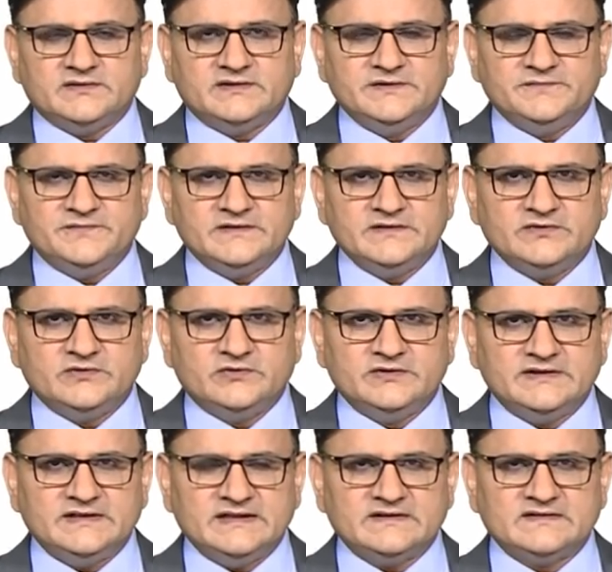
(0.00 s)
Different
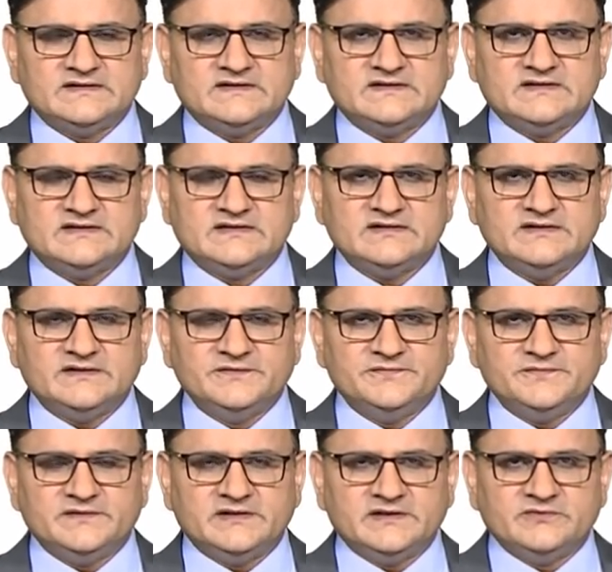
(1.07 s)
contexts dif
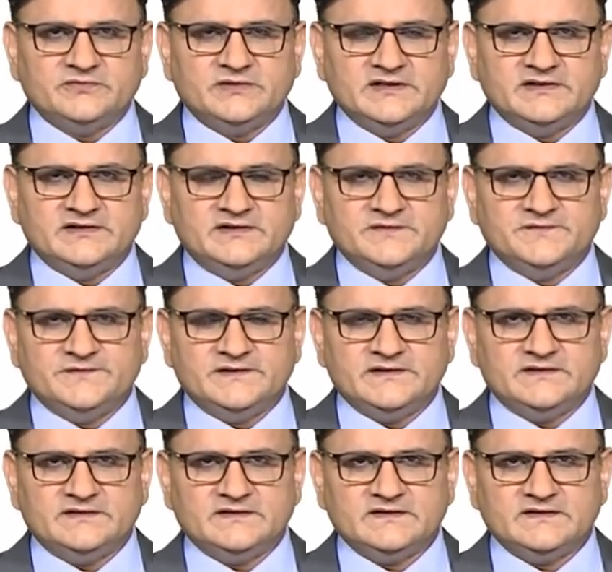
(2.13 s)
require different